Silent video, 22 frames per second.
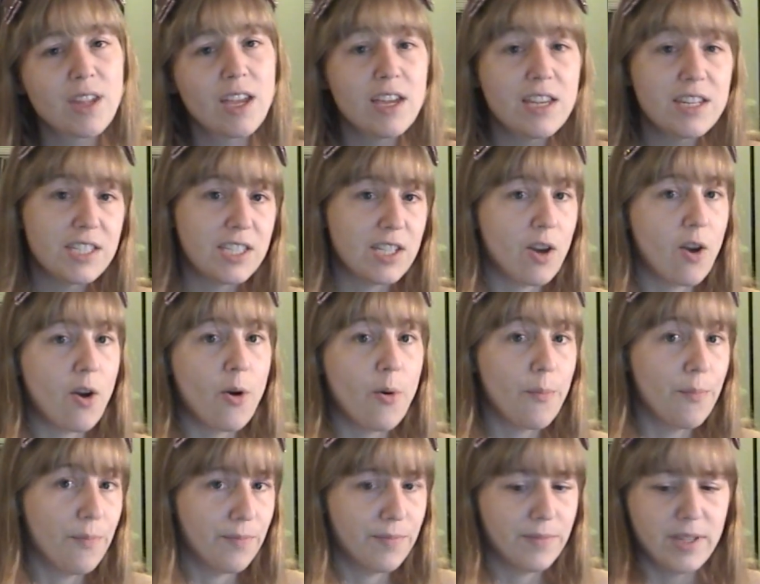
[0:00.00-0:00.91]
So
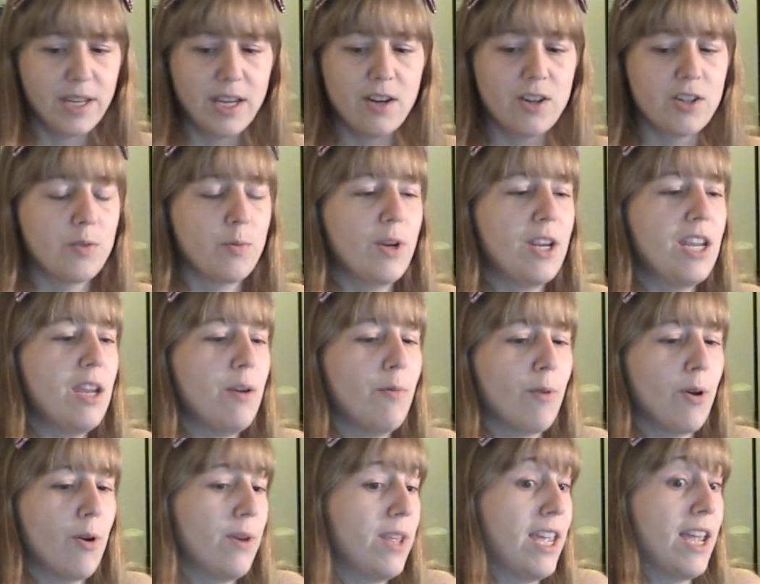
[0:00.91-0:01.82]
here's what he
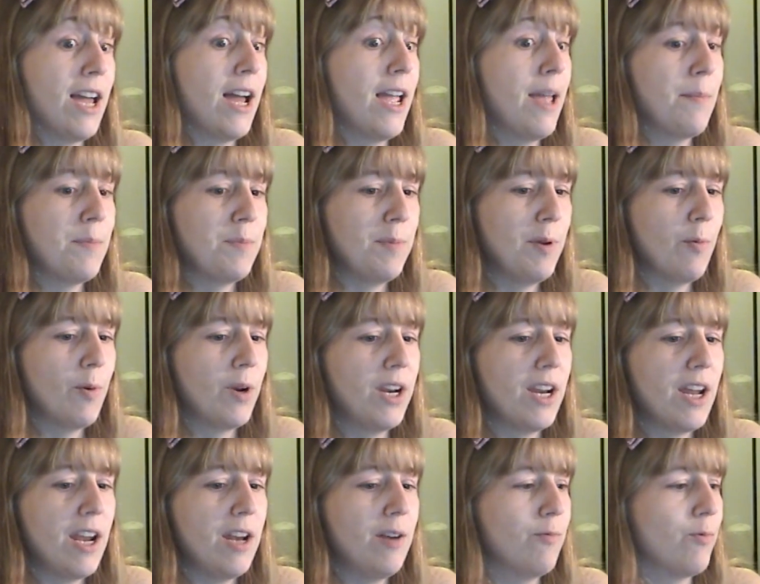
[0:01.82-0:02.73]
wrote. He IM'd me one
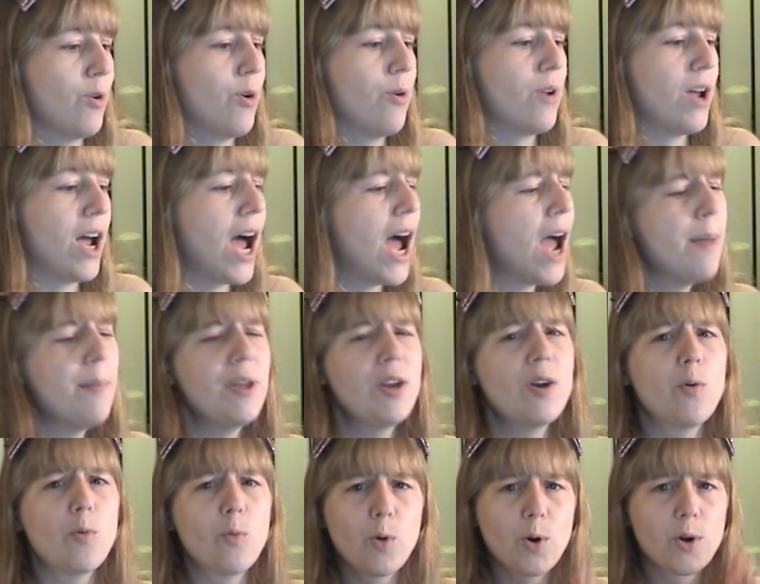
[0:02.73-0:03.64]
night and wrote, I'm in a
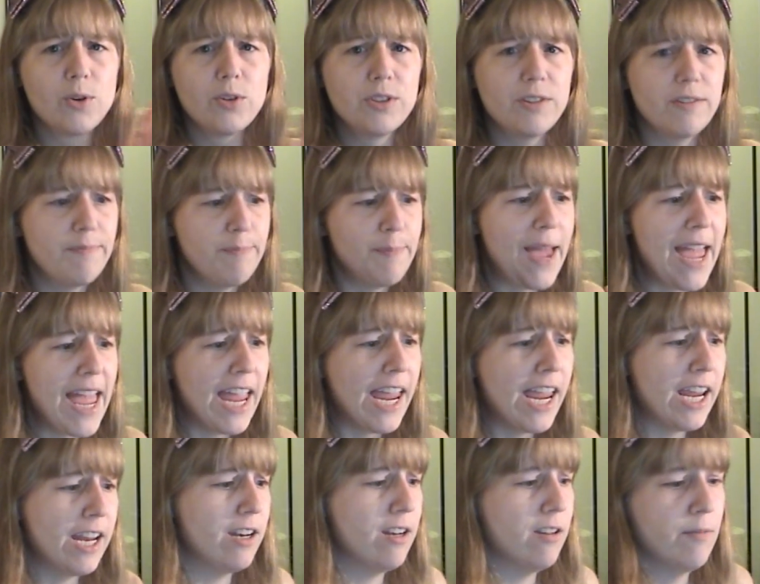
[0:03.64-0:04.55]
world of
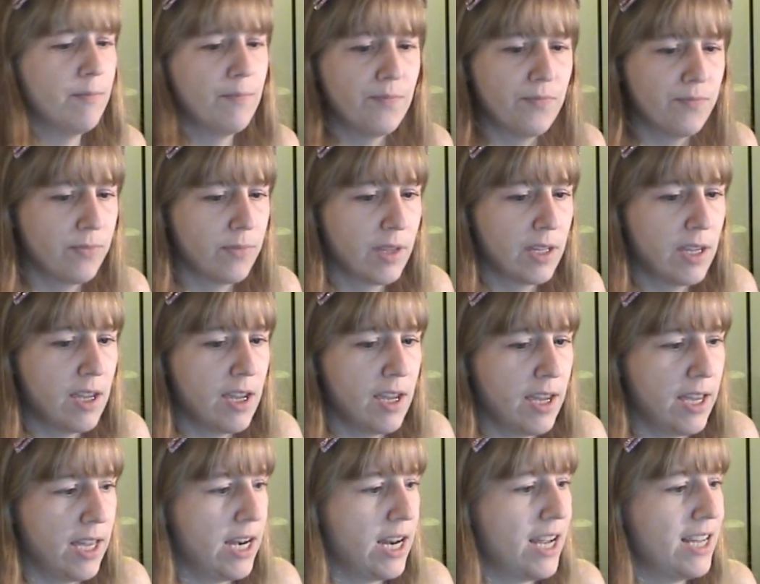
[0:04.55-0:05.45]
pain.
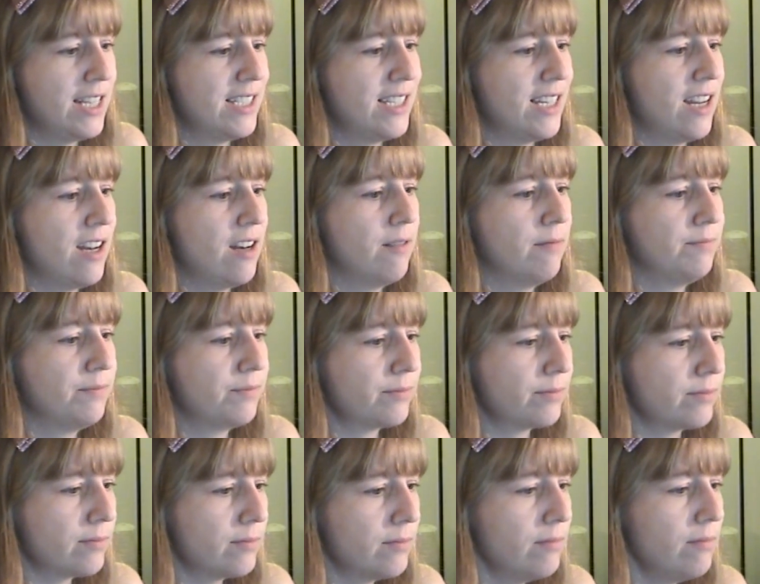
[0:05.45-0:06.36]
And I said,
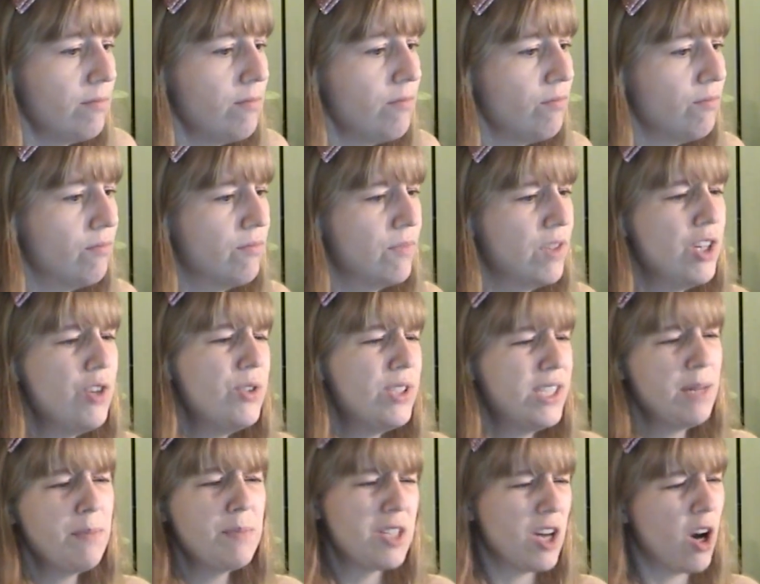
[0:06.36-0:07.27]
you
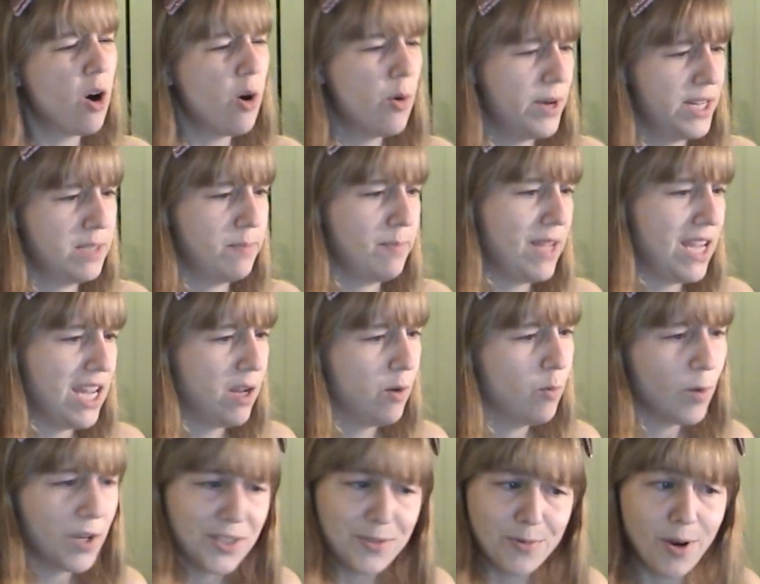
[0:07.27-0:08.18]
seem to always be.
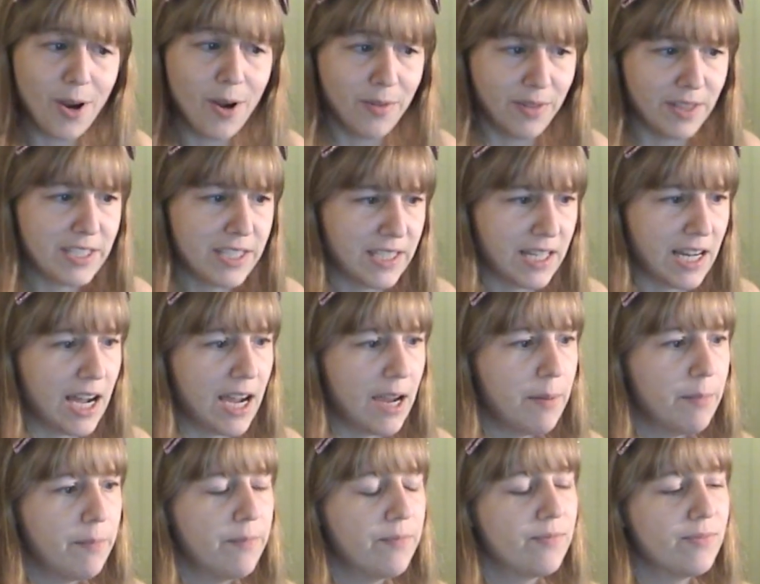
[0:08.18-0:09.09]
What's wrong this time?